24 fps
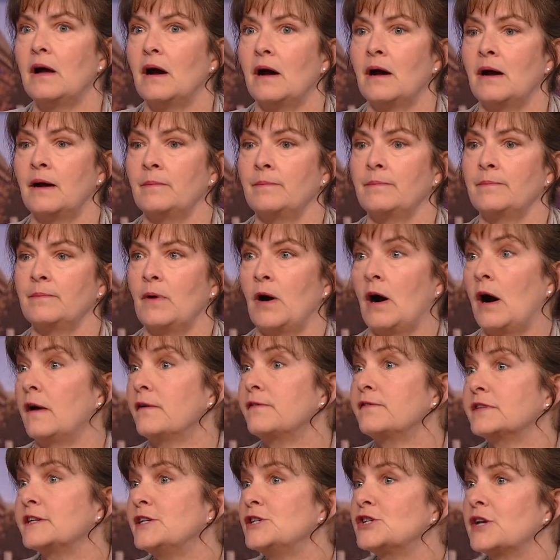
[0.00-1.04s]
Um,
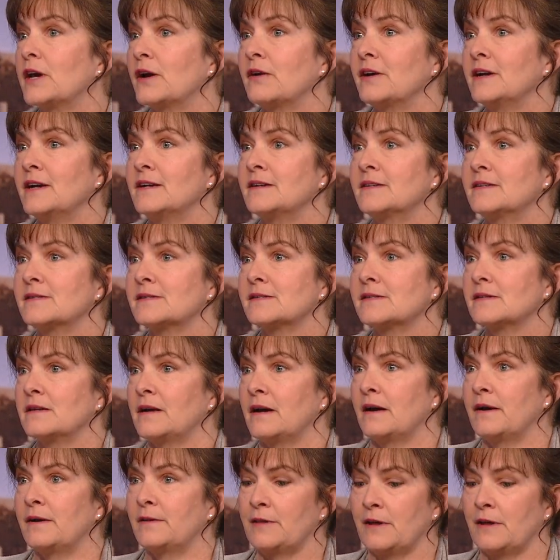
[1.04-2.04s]
off-leash areas uh,